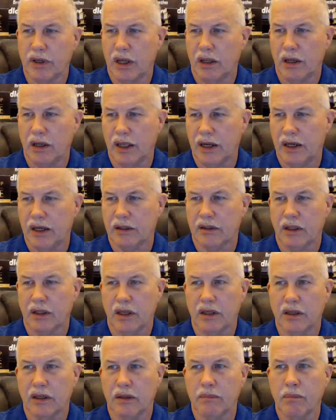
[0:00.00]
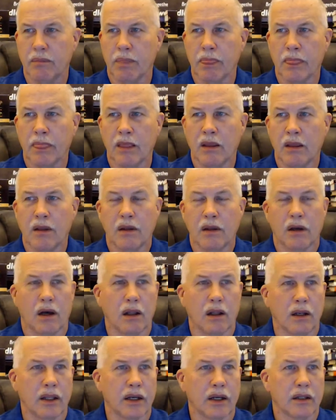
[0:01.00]
I'll
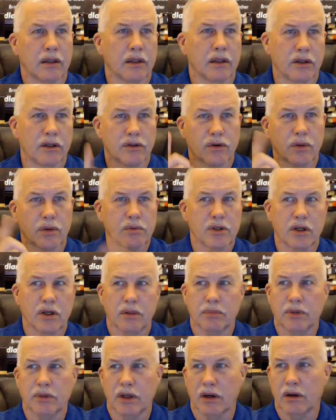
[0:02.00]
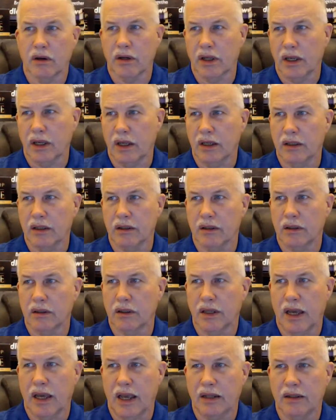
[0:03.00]
edit the description up there and
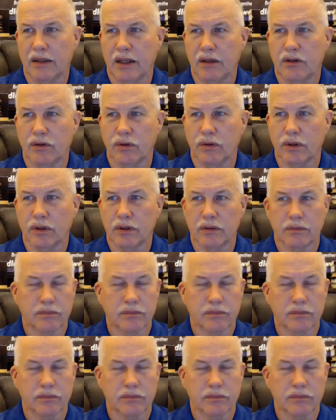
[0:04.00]
add that to it.